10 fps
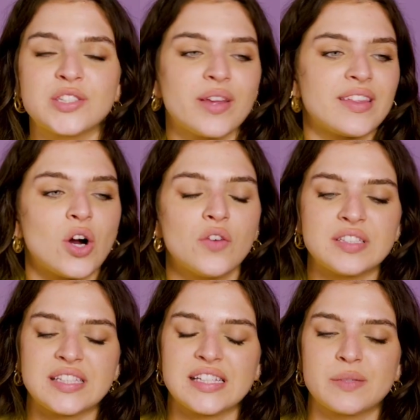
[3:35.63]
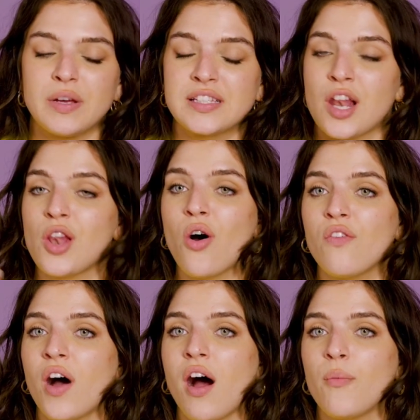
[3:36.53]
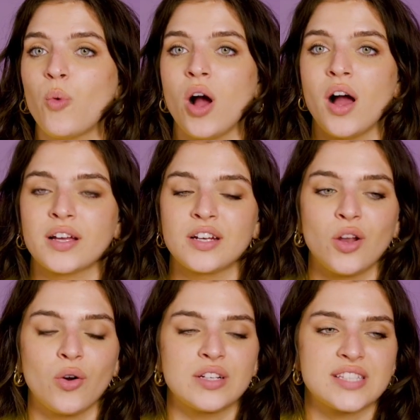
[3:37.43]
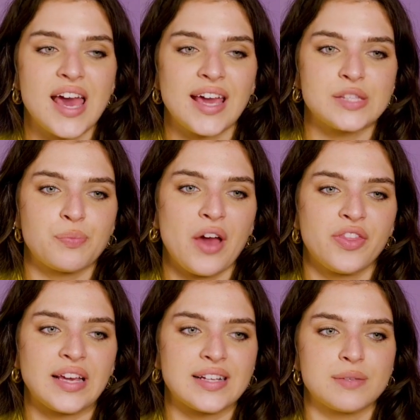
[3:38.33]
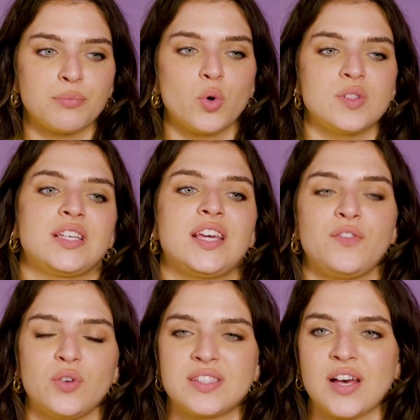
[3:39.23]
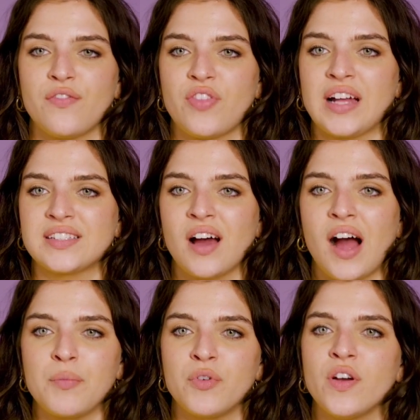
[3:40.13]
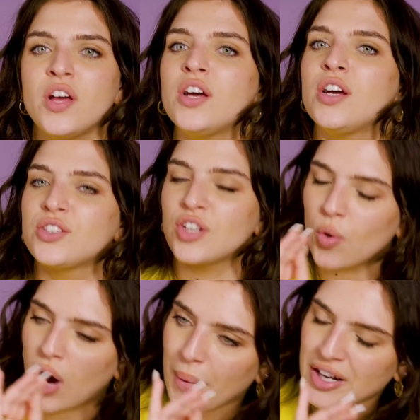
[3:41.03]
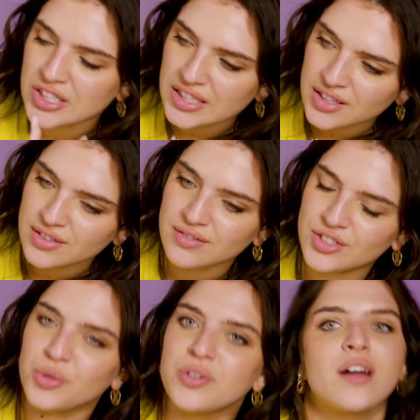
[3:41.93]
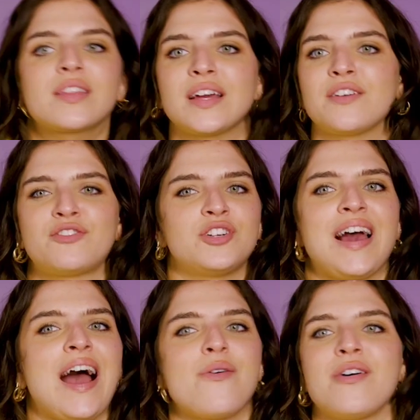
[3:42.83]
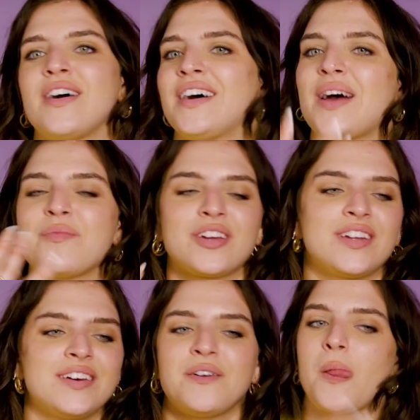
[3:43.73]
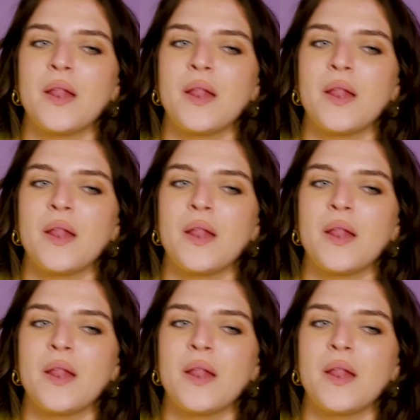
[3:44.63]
So I think obviously it's a lot of hard work and long days, but I think it's important to give yourself that time of, do you know what, I'm actually going to do nothing for an hour, and I'm going to,